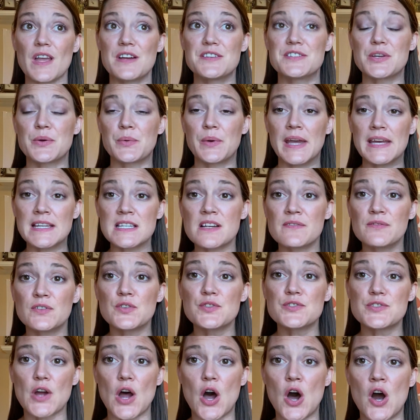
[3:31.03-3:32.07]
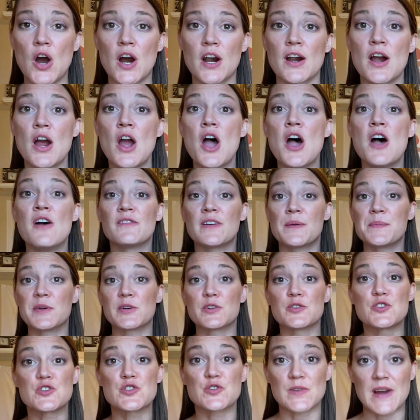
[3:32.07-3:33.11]
So intervals are from
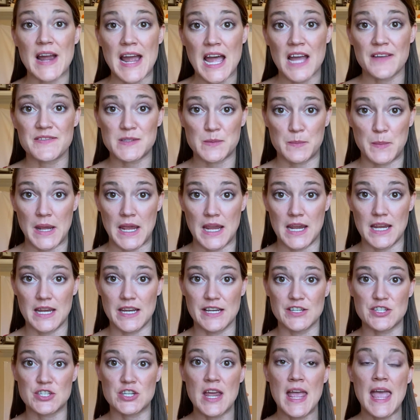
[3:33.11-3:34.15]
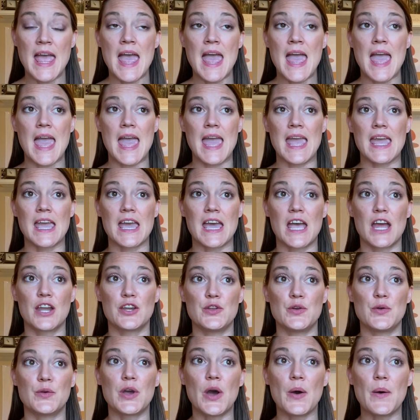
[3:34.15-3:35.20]
your drafts page,
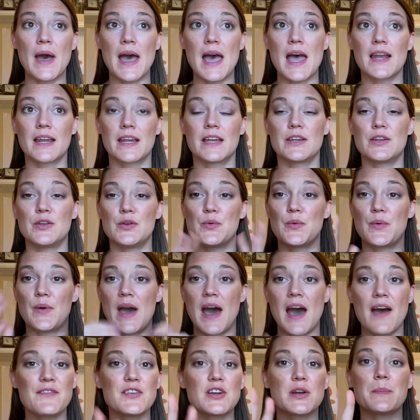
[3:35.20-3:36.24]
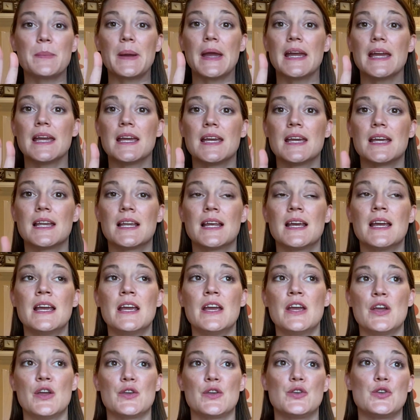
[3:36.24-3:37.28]
and you go ahead and you have your pin,
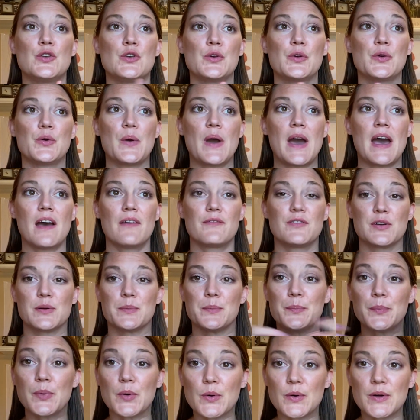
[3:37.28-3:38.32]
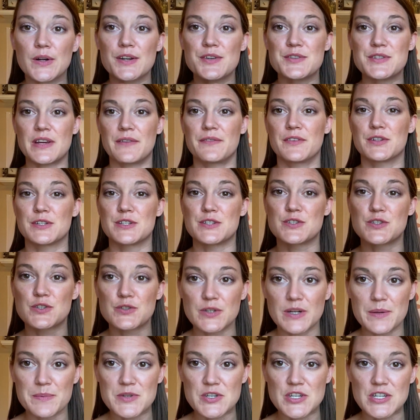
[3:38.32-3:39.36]
you have your boards, you have your
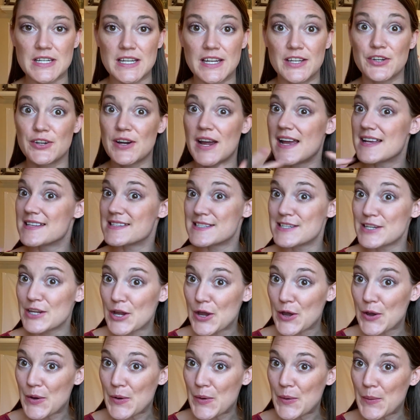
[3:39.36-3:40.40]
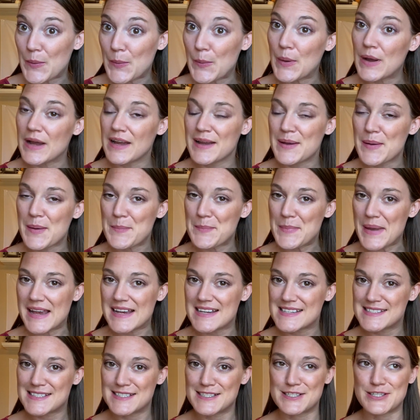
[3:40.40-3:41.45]
description, your SEO
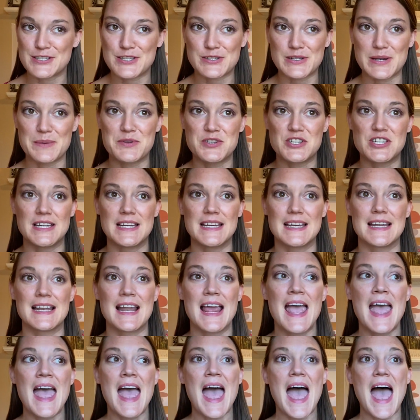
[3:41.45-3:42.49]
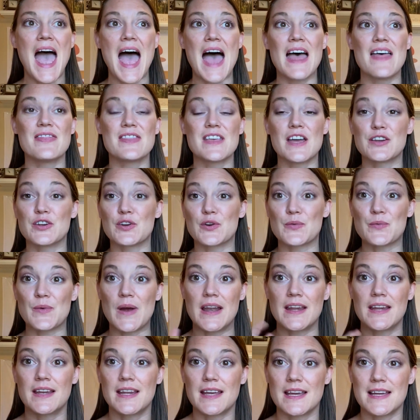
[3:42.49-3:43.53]
based description, and then you're
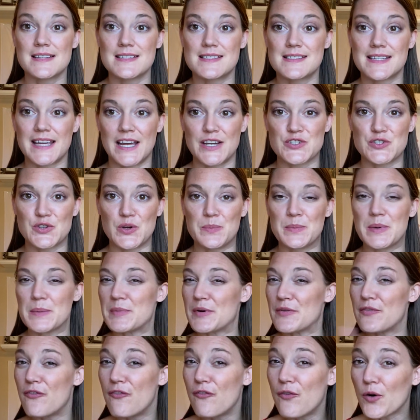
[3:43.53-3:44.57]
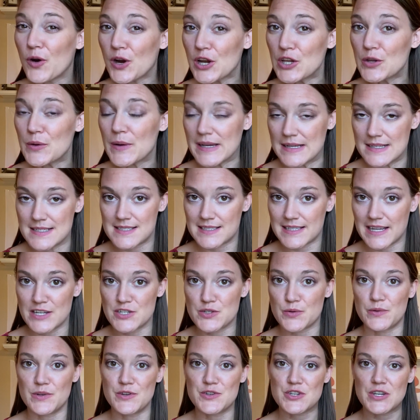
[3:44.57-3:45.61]
ready to hit schedule. But before you hit
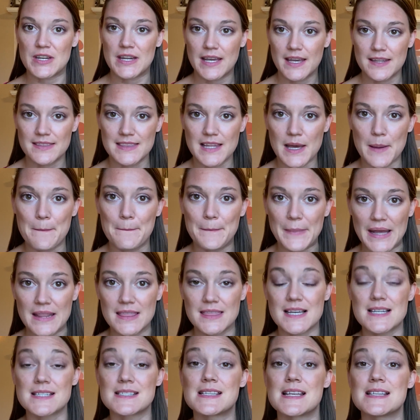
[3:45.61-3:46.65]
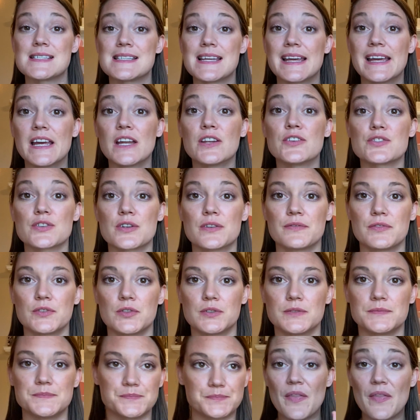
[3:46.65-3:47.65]
schedule, you should hit that button that says interval.